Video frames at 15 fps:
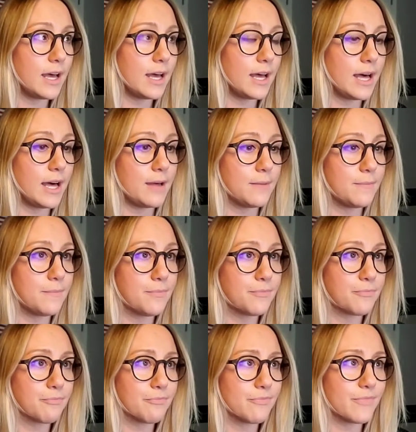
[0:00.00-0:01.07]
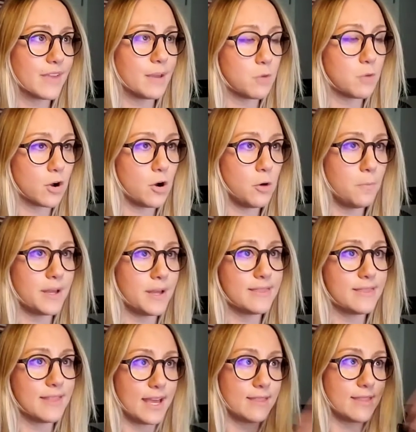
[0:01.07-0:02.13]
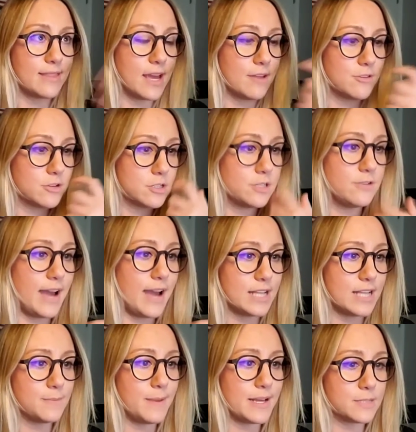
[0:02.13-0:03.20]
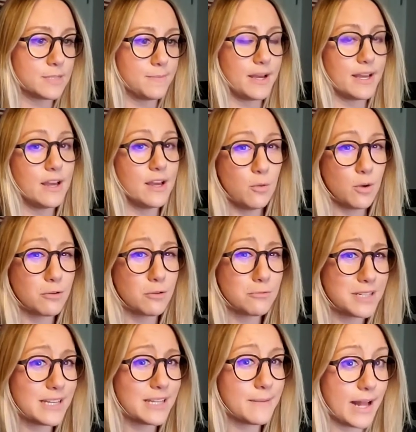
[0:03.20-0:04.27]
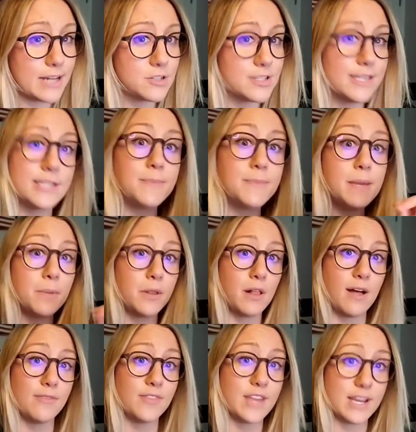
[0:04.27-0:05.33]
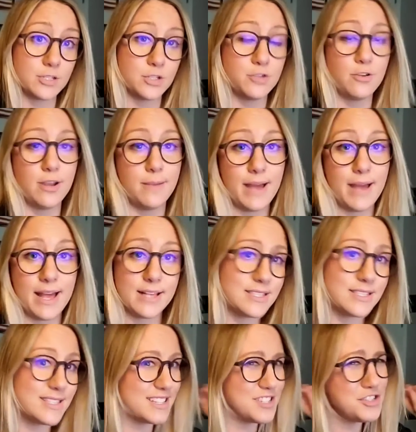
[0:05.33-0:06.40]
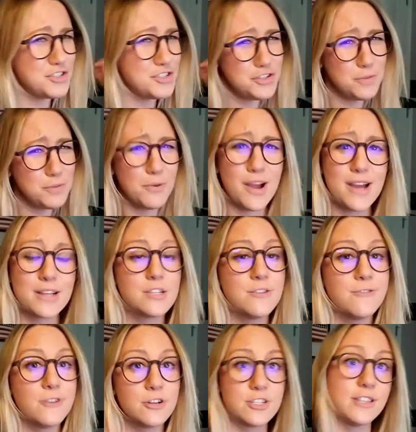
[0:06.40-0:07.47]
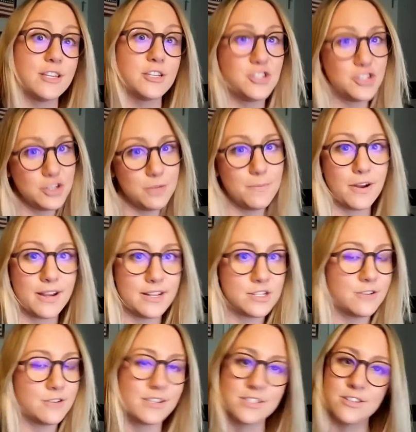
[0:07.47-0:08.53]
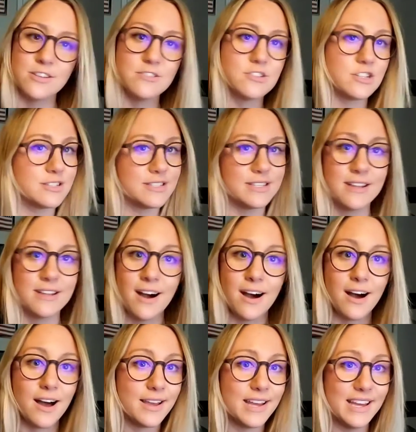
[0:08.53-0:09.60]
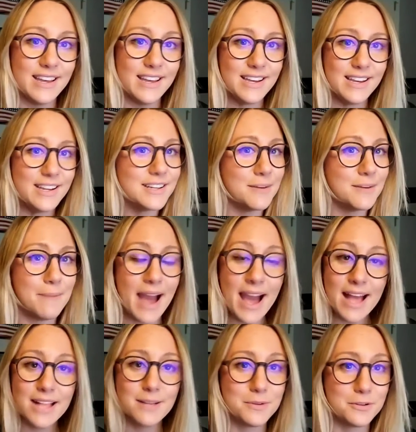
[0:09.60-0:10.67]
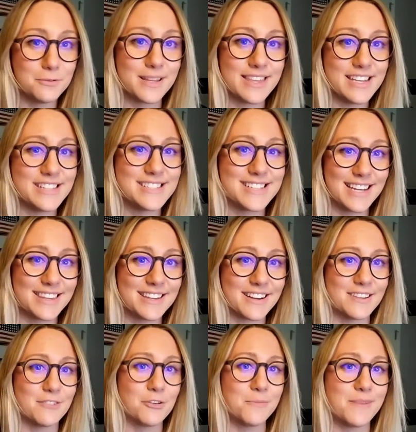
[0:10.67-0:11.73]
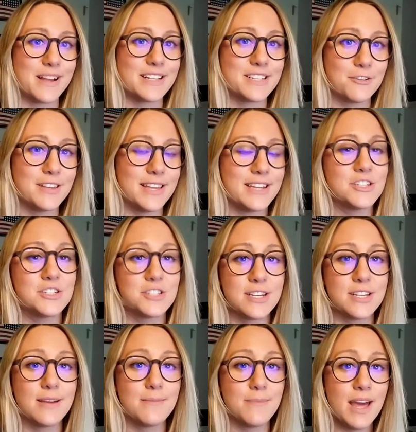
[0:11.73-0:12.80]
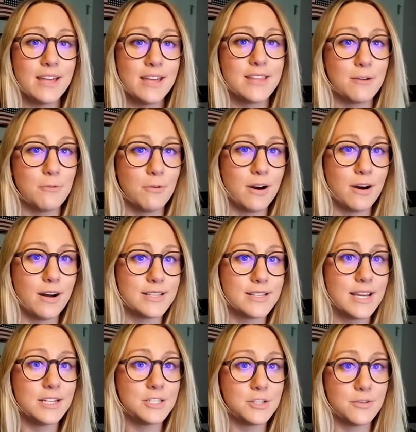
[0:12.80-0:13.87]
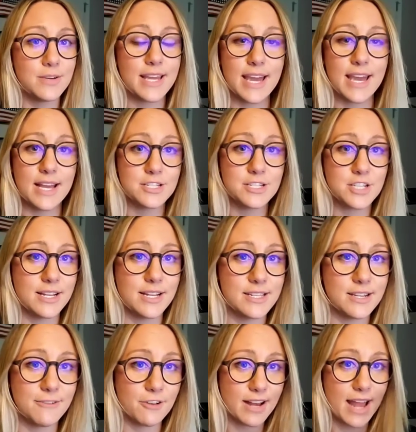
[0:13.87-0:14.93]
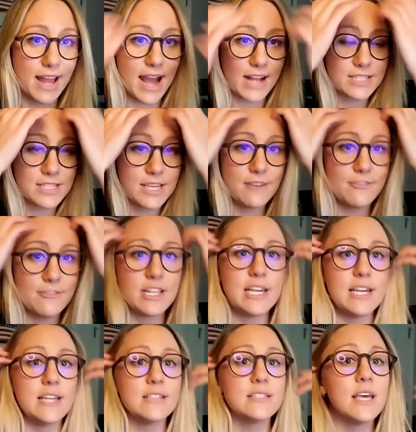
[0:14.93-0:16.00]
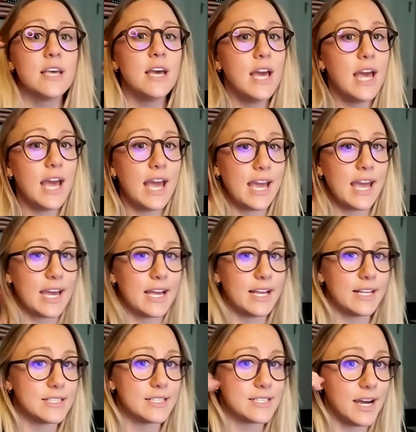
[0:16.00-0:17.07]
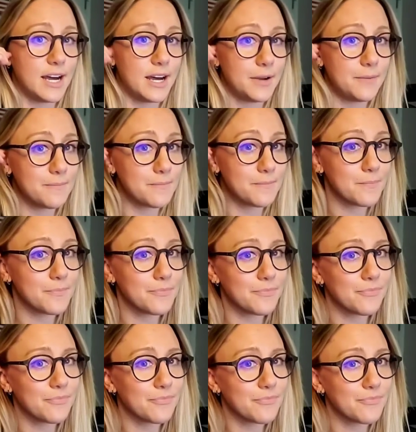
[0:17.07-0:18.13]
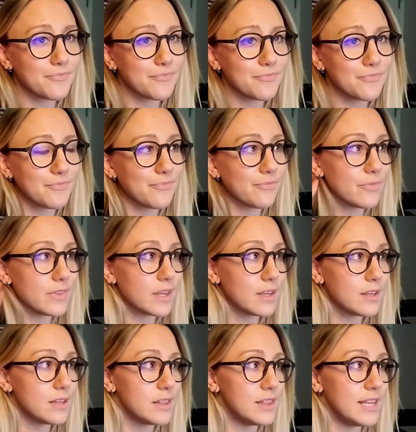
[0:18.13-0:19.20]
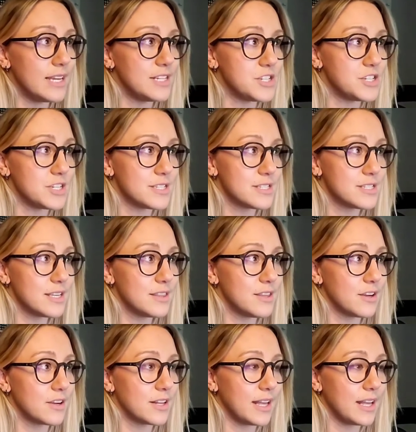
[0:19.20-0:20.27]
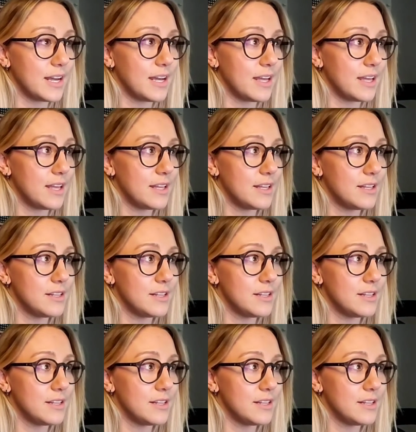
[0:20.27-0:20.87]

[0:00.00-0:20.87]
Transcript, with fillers: um, and more open than the other two aspects. But where it really matters is people on the extreme ends, the super extroverts and the super introverts, they're just not compatible with each other in a romantic relationship. They want to engage in different activities, and um, they just, they're gonna